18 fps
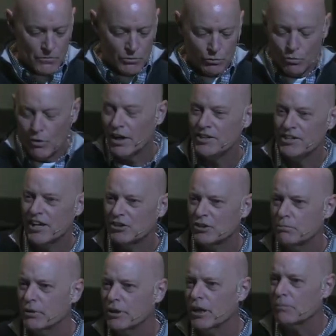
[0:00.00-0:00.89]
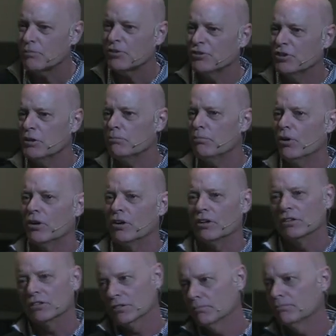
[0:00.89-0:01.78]
Why'd you have to bring up the sin
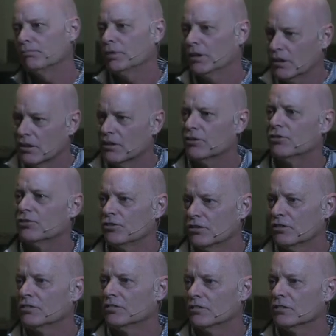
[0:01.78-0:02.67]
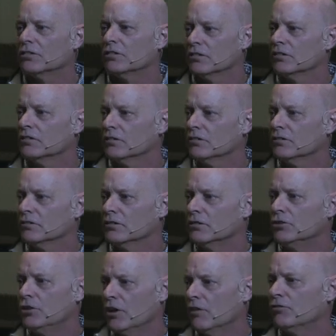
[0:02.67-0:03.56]
part? Because
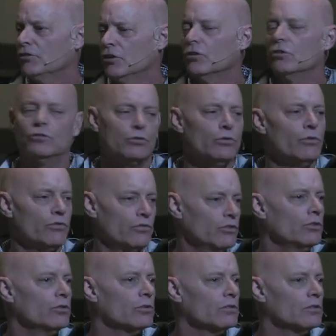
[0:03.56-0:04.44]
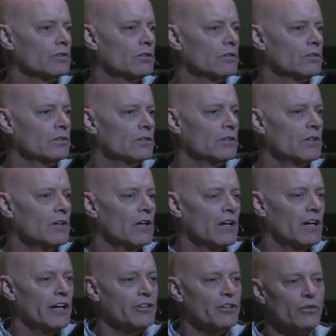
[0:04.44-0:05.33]
you have to hear the truth too.
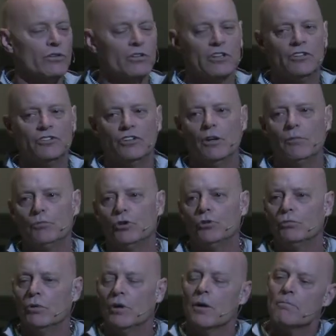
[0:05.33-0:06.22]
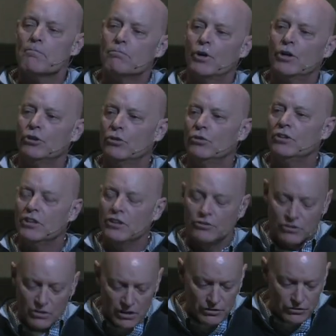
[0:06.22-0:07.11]
I don't condemn you, but you
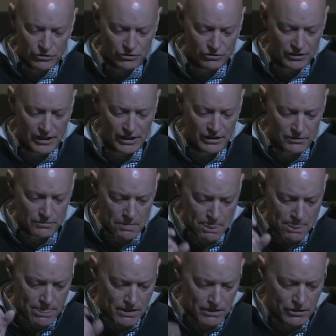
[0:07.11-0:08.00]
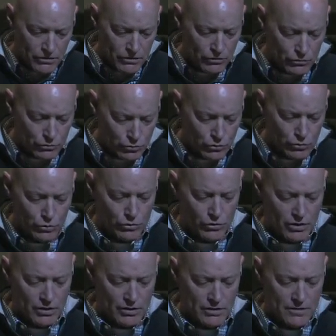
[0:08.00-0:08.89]
need to understand the
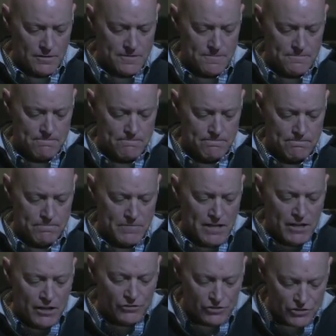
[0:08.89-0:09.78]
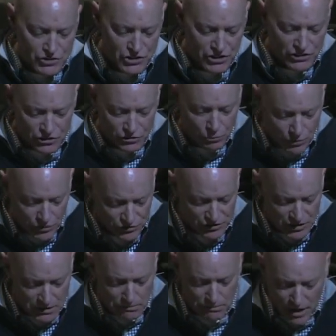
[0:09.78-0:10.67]
truth. See, Jesus
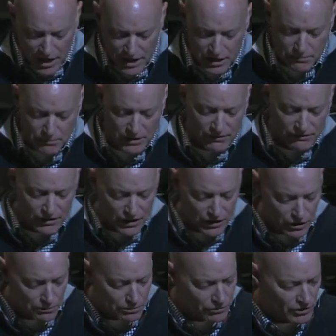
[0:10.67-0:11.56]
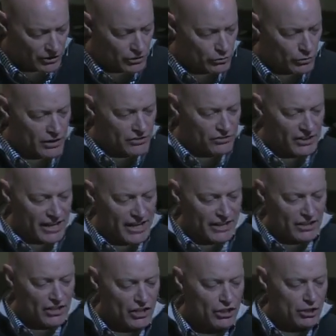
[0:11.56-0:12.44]
was the embodiment of 100% grace
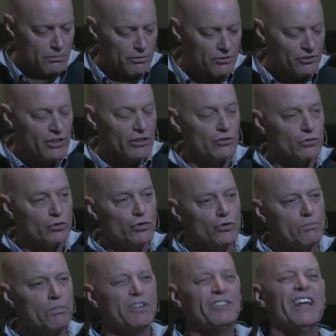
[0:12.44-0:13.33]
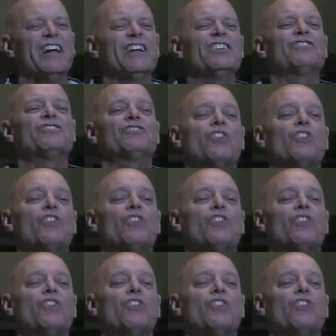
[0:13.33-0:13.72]
and 100% truth, but that is